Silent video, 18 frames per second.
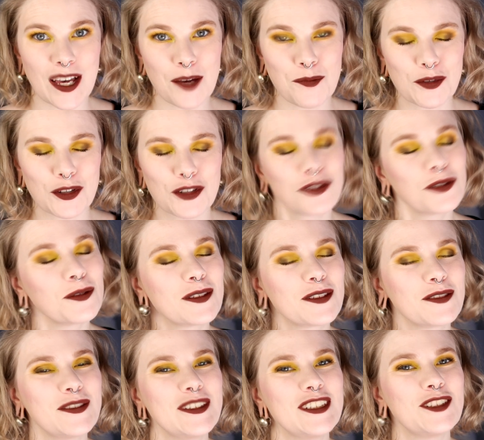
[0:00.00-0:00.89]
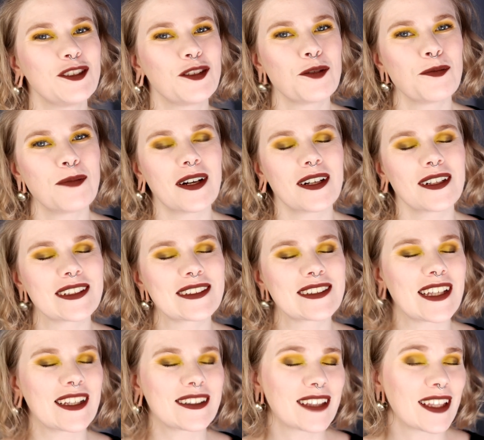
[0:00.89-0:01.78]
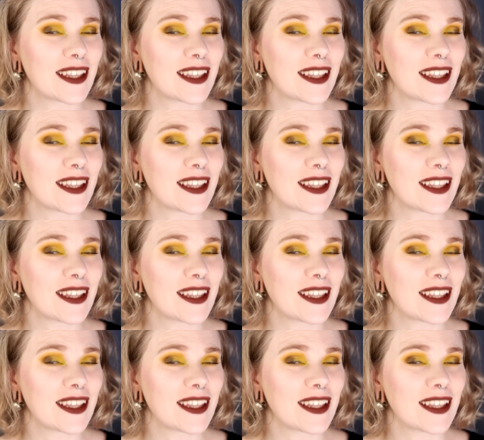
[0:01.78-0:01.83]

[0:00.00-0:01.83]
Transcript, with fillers: I'm a cruise YouTuber that does